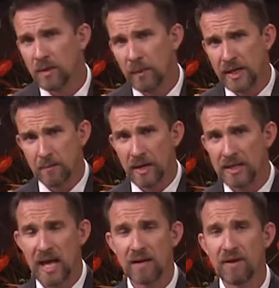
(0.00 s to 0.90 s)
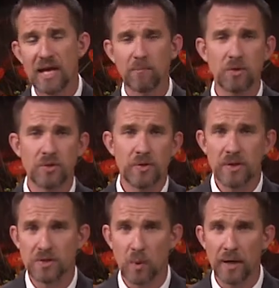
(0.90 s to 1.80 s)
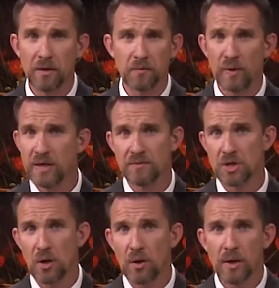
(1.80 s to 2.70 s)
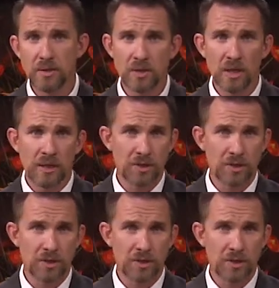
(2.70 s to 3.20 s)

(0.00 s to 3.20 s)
we can make that available to you as well, free of charge.